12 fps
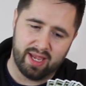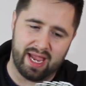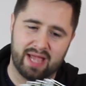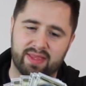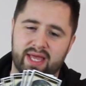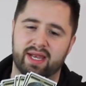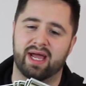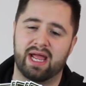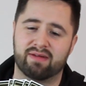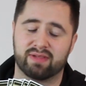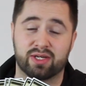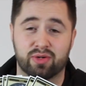And then I
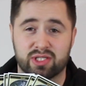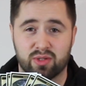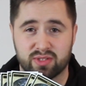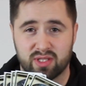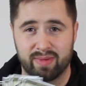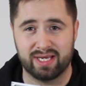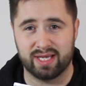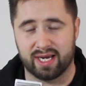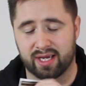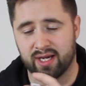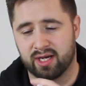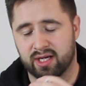have Lingering Souls in the main deck,